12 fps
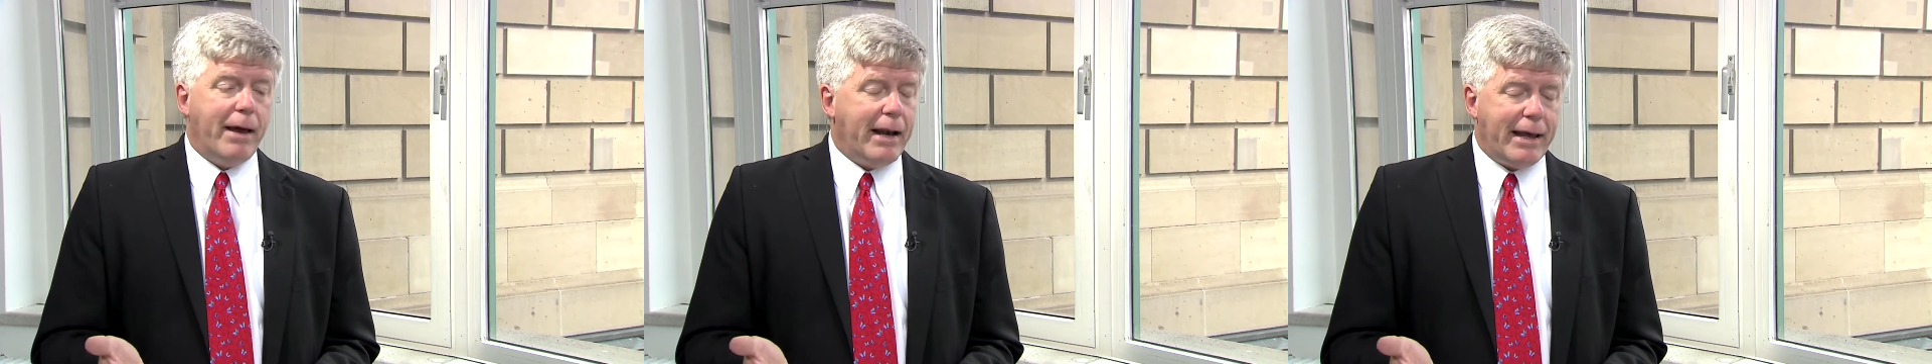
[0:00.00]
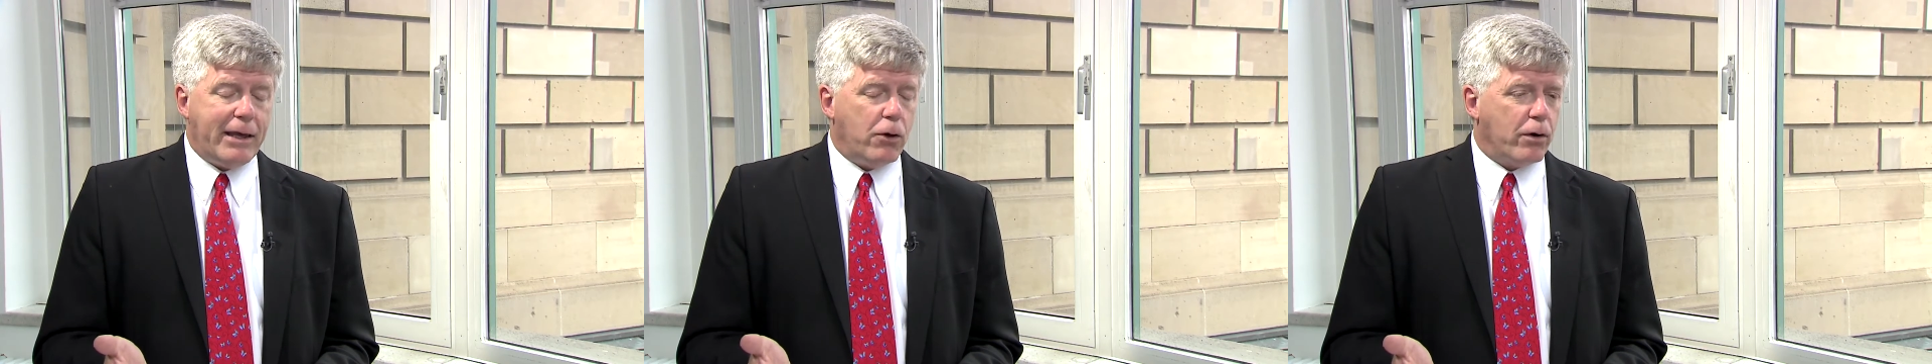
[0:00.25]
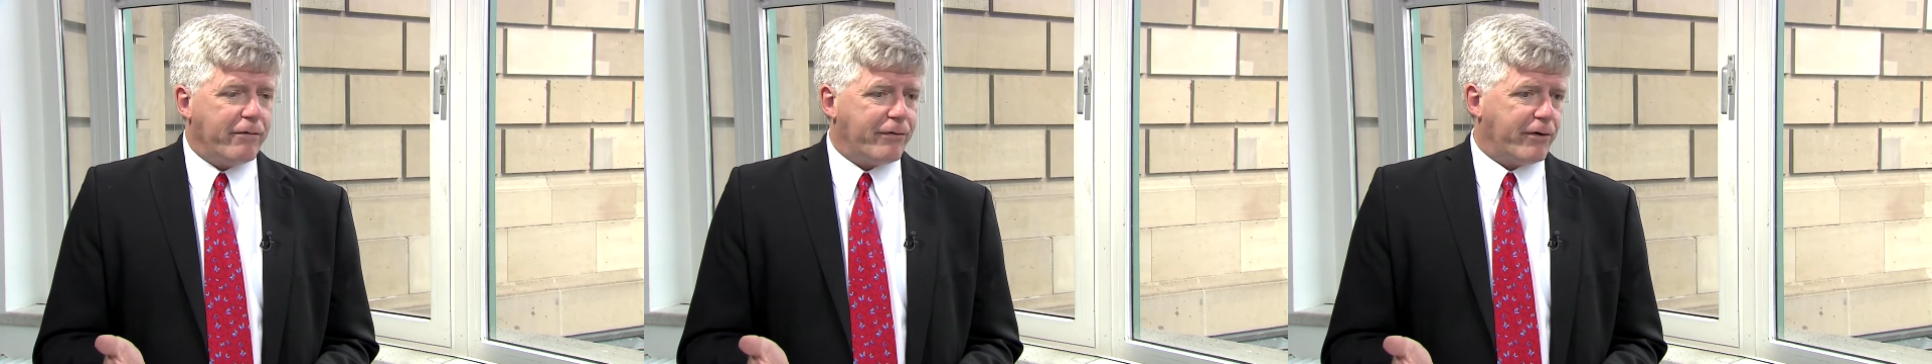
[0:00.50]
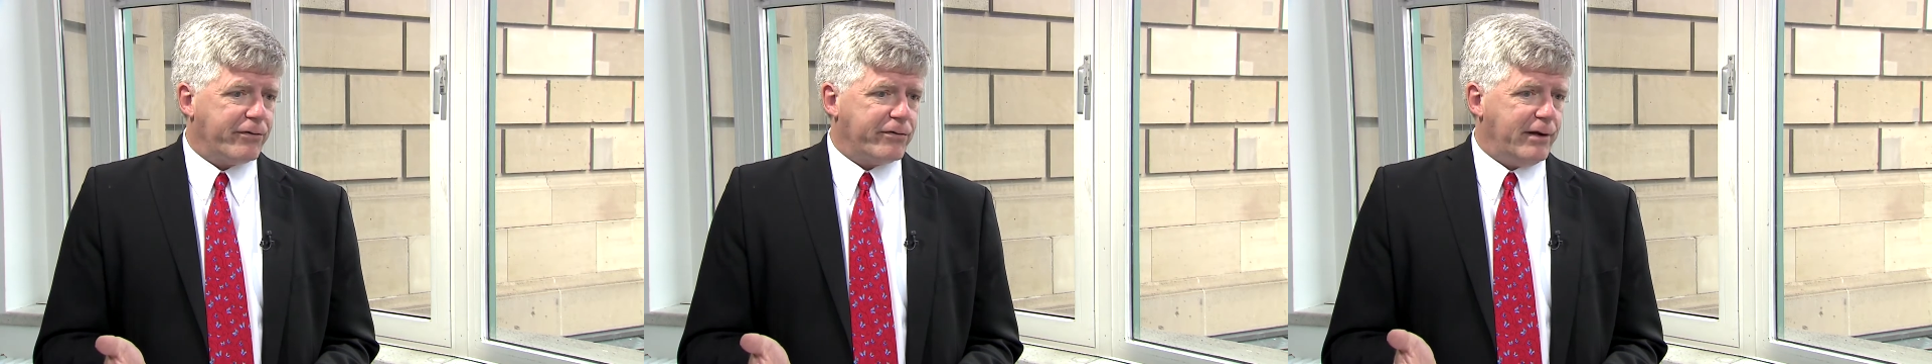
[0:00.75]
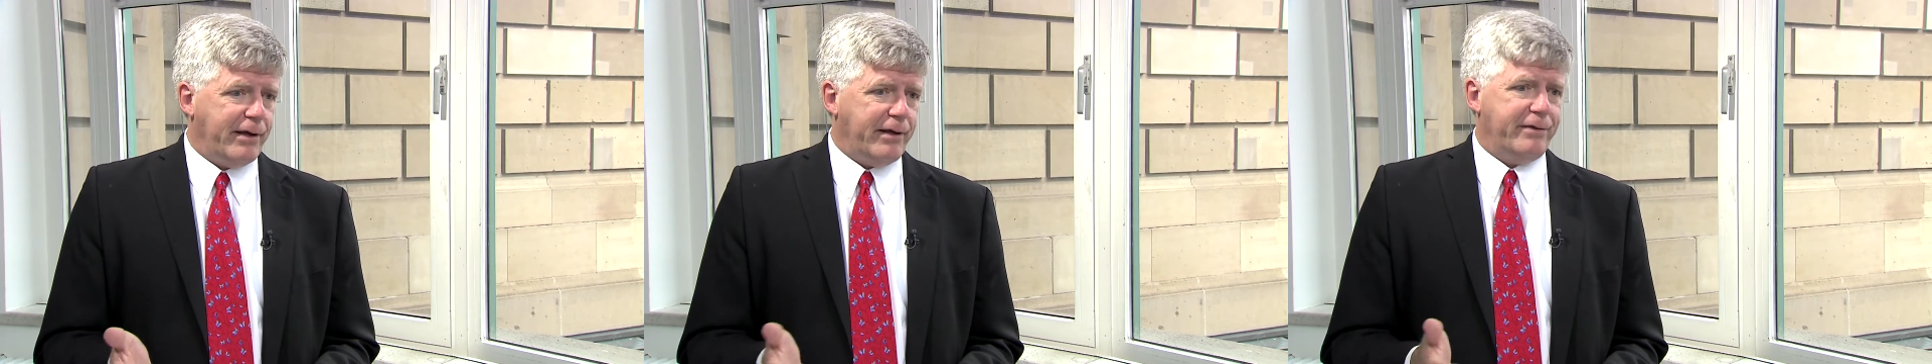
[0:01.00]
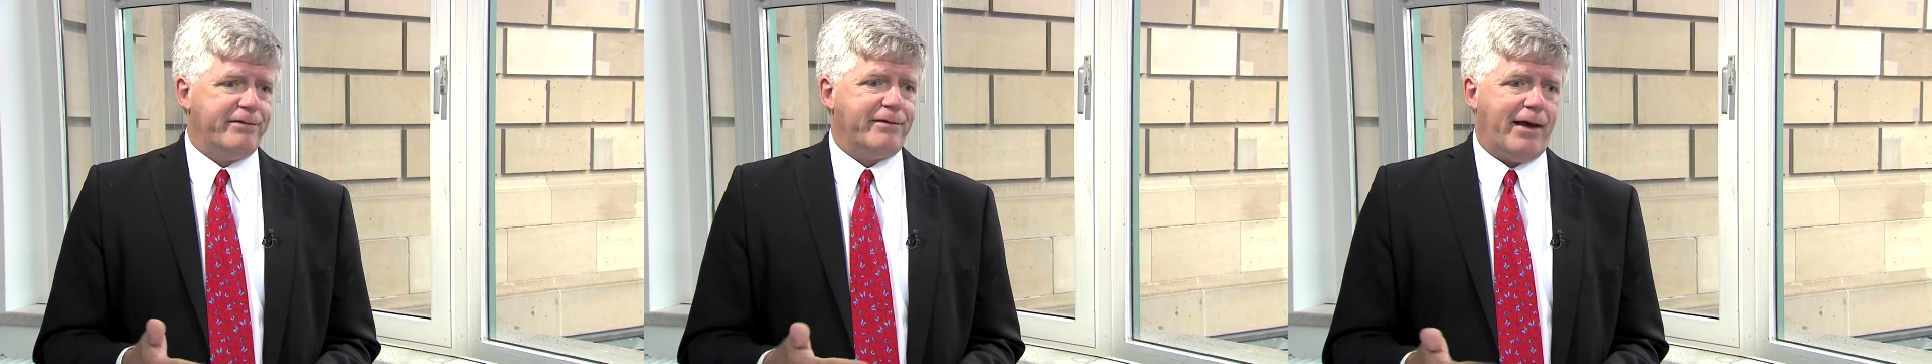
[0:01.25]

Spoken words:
many universities